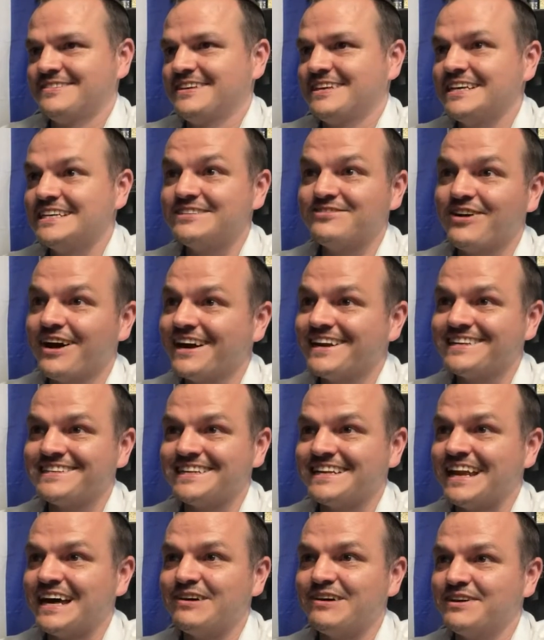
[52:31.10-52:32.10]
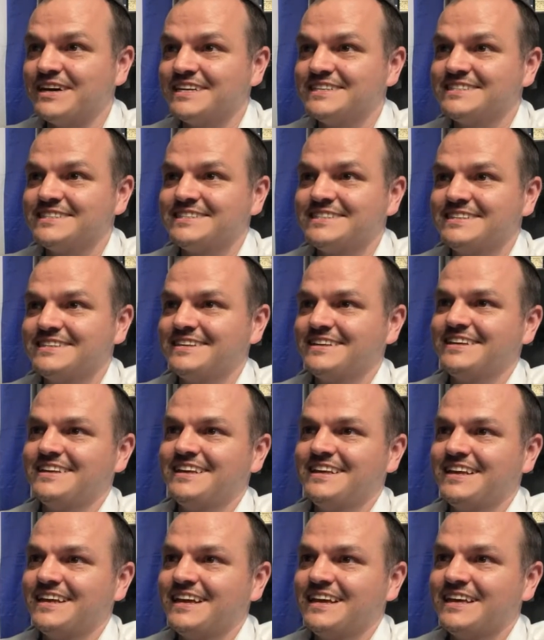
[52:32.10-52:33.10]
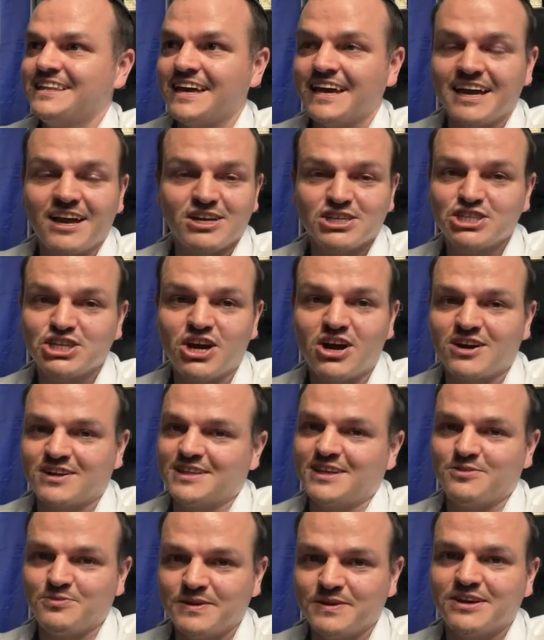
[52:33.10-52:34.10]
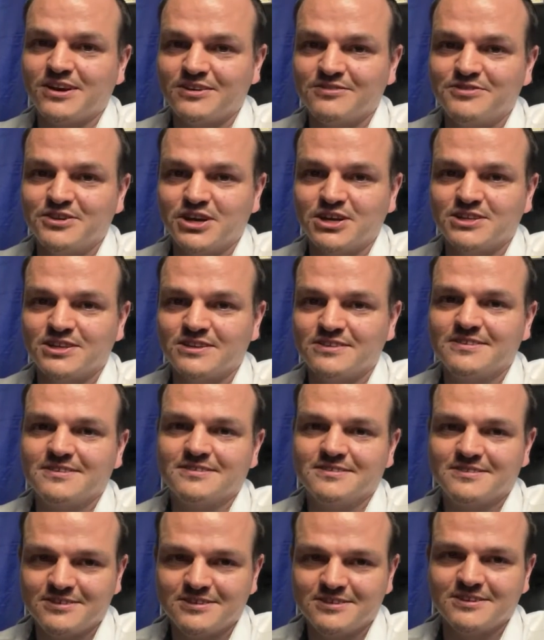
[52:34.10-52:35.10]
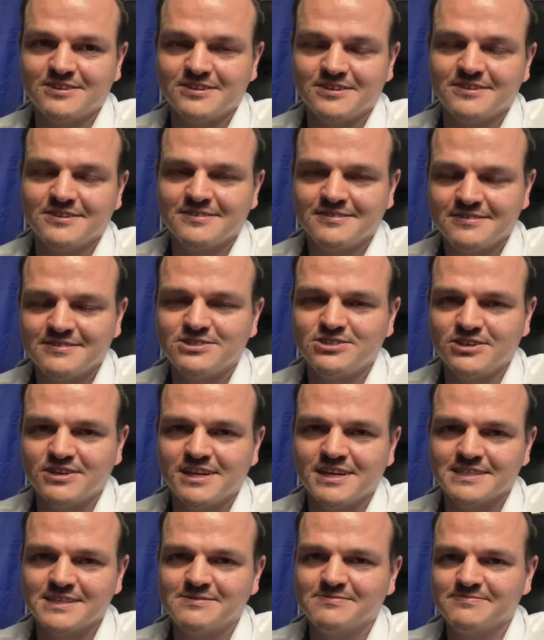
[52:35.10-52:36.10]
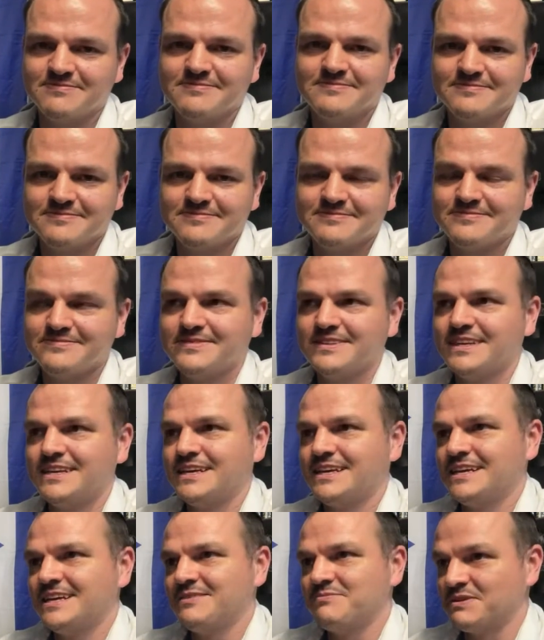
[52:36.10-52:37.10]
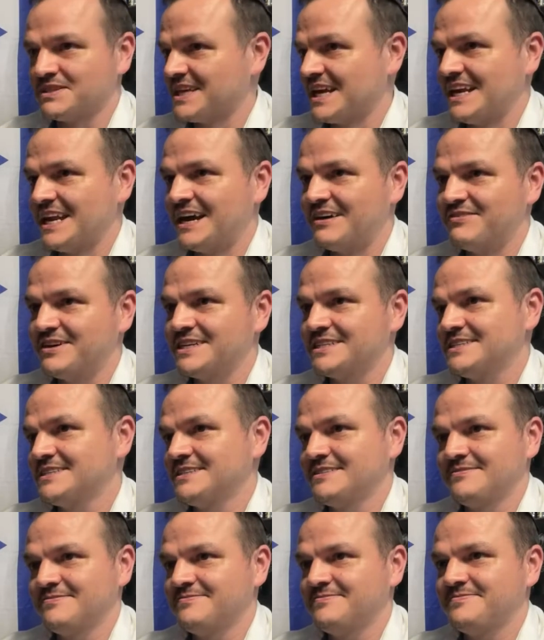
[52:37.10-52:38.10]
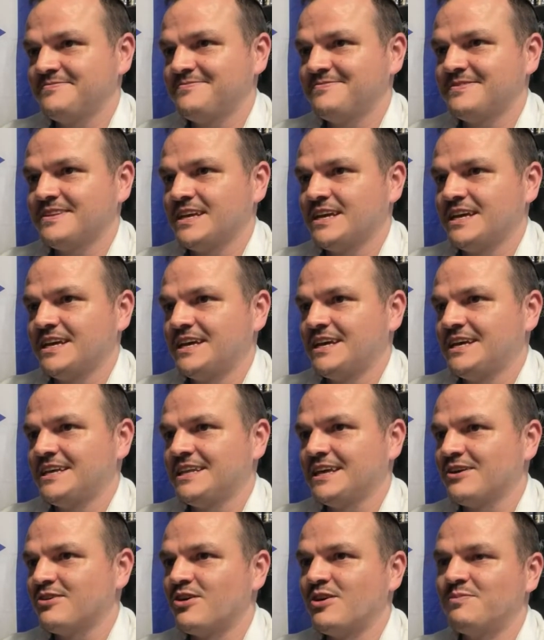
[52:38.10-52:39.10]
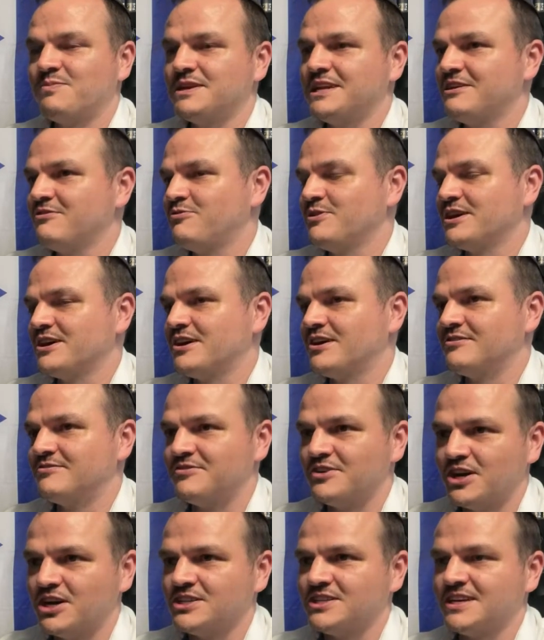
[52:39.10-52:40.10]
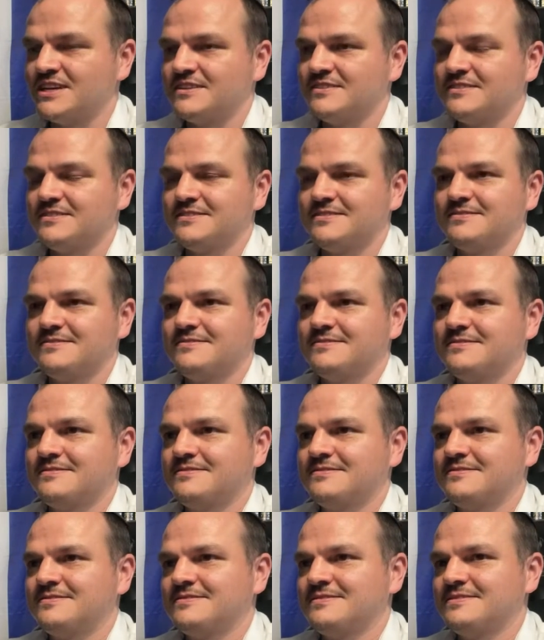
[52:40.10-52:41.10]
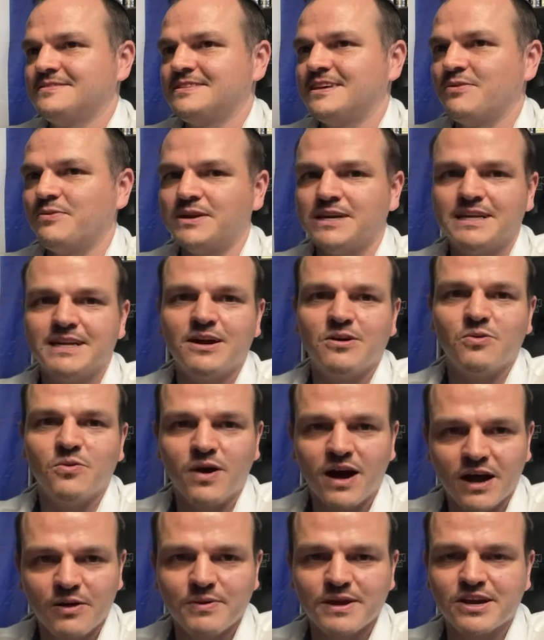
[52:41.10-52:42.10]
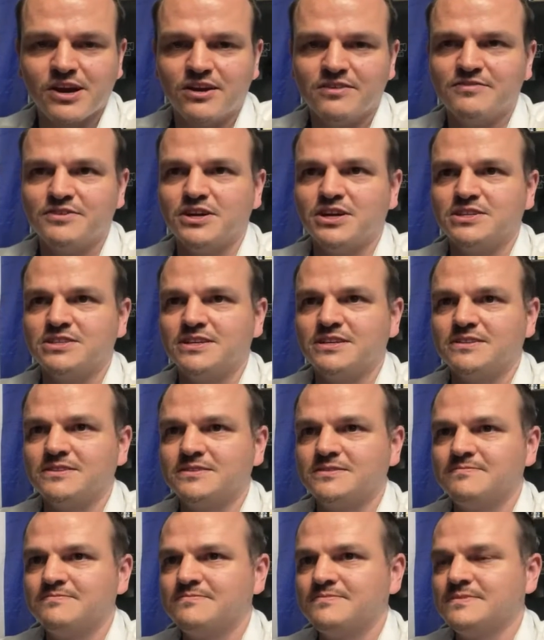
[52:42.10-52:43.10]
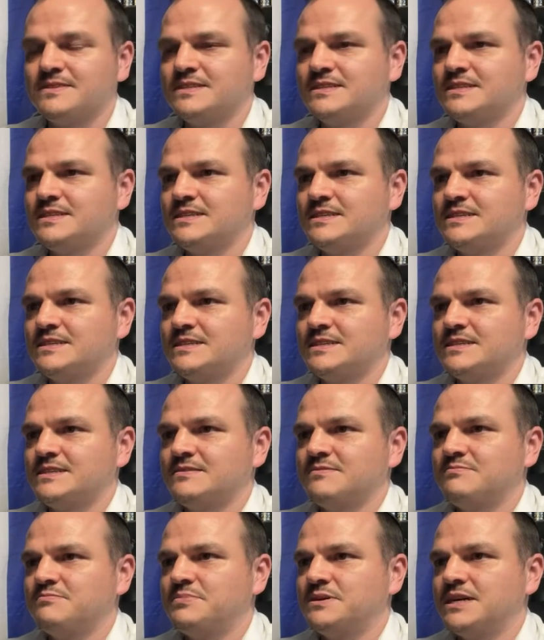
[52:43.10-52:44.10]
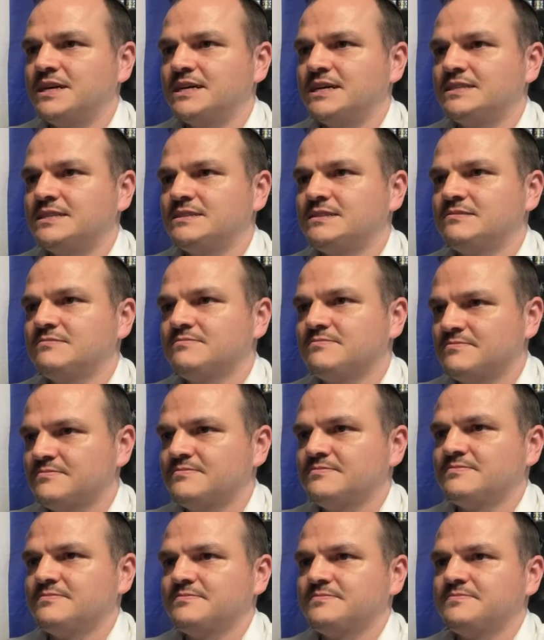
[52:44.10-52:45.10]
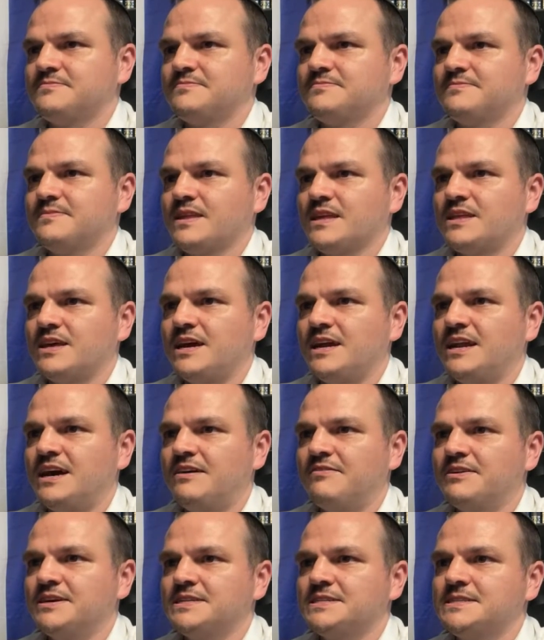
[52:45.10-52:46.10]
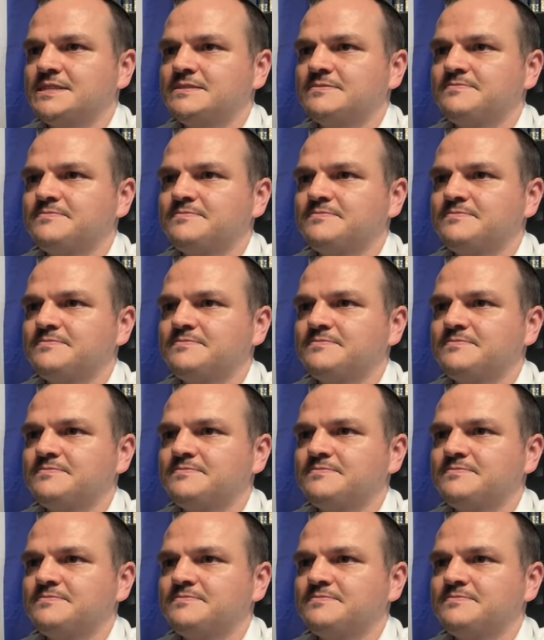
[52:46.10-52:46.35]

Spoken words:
Israelis love us. They are shocked that we converted to Judaism. But they love us. They can't believe we converted. They want to know why we converted. But they love us.